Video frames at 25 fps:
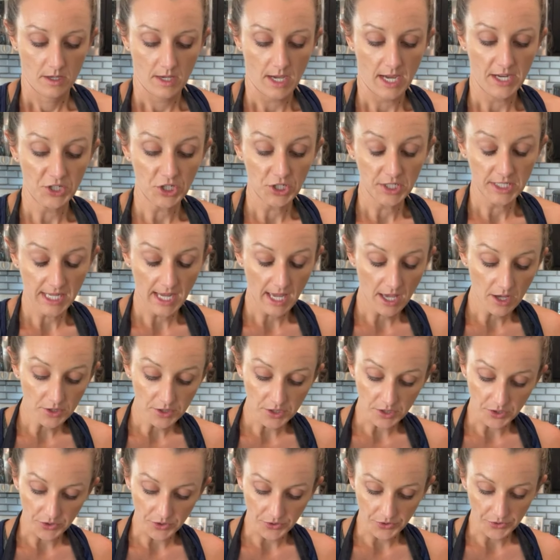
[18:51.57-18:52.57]
I should tell
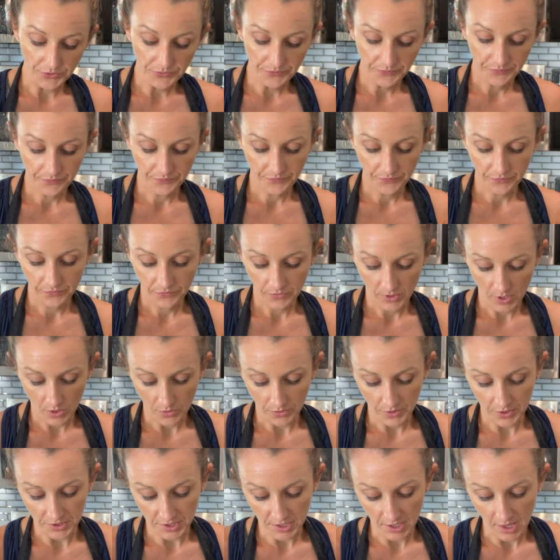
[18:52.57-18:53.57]
you, oh,
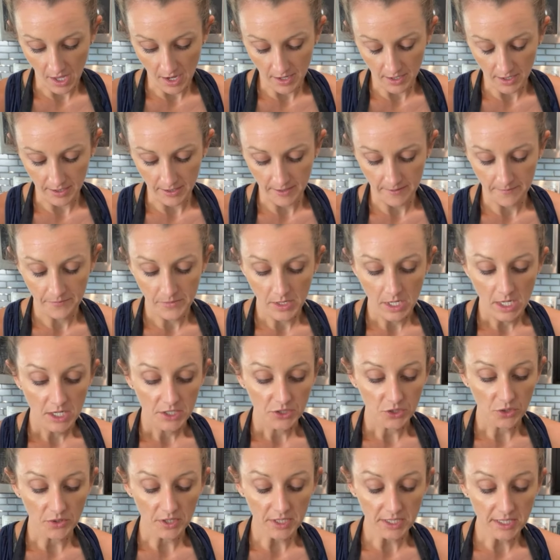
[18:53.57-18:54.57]
there's a lock on it.
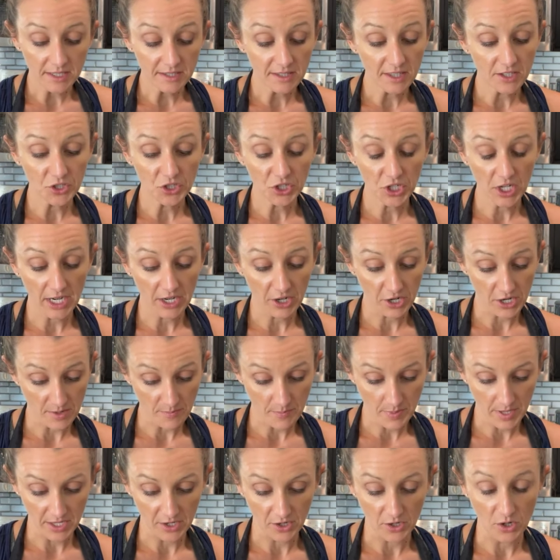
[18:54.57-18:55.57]
So this is the cherry
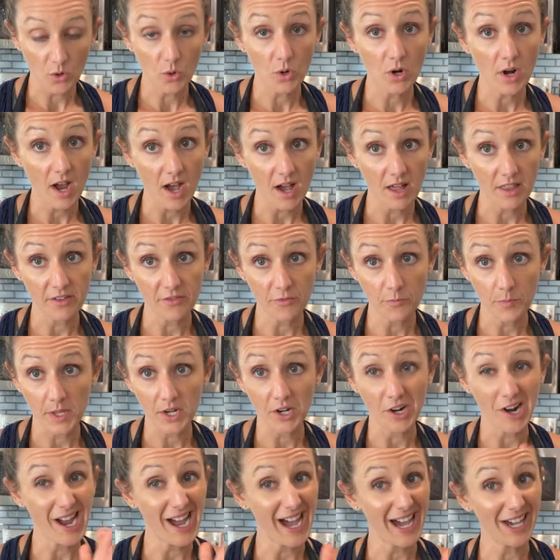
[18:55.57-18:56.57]
pitter or olive
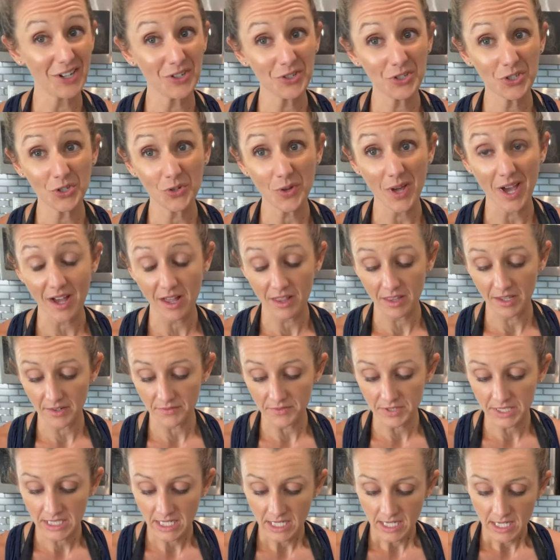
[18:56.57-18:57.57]
pitter. I don't do
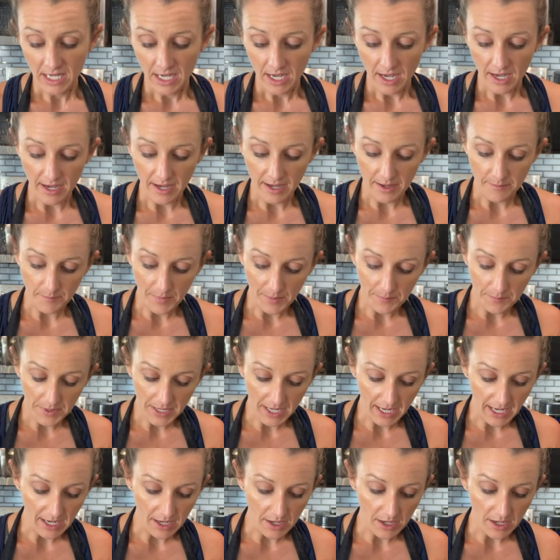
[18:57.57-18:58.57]
olives, um, but
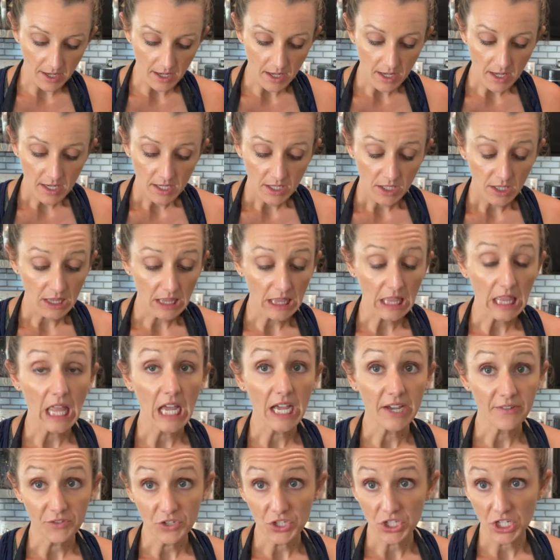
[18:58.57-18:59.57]
I
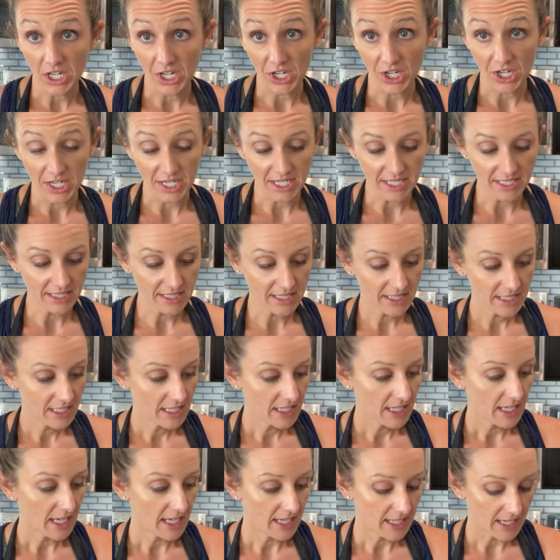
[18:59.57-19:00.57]
love cherries
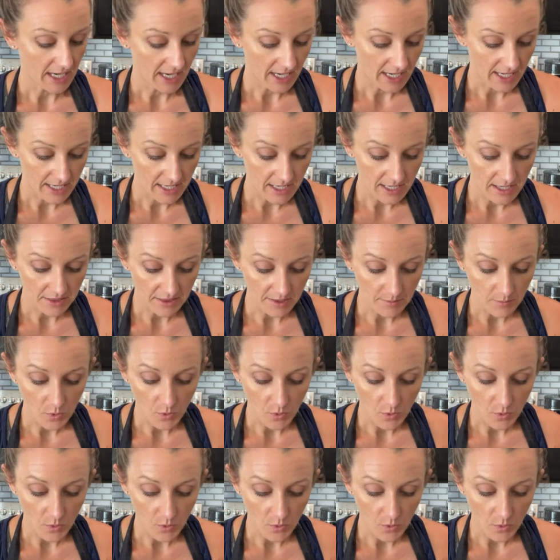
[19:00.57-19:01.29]
and I eat them